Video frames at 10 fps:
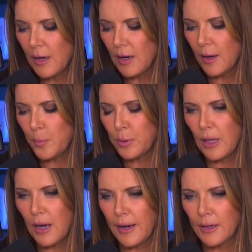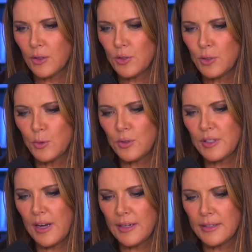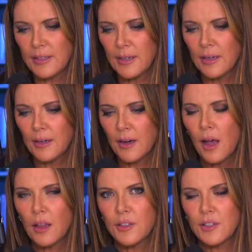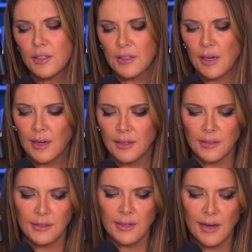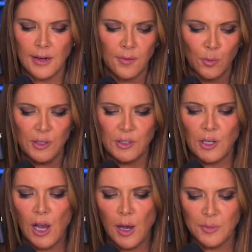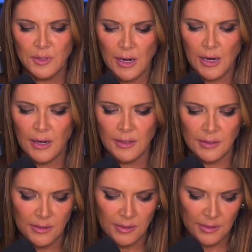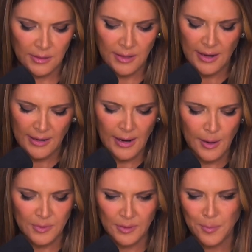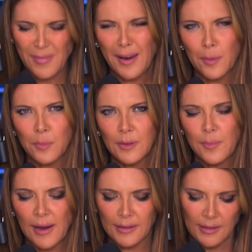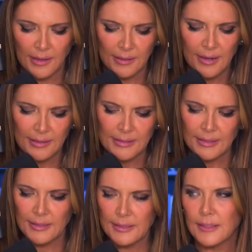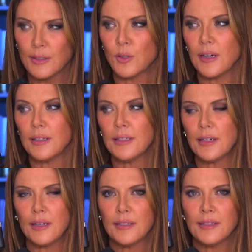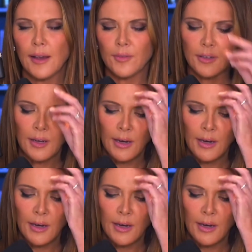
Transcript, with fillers: applying to state colleges and state government jobs. And that happened, I believe, back in like 1996 or 1997.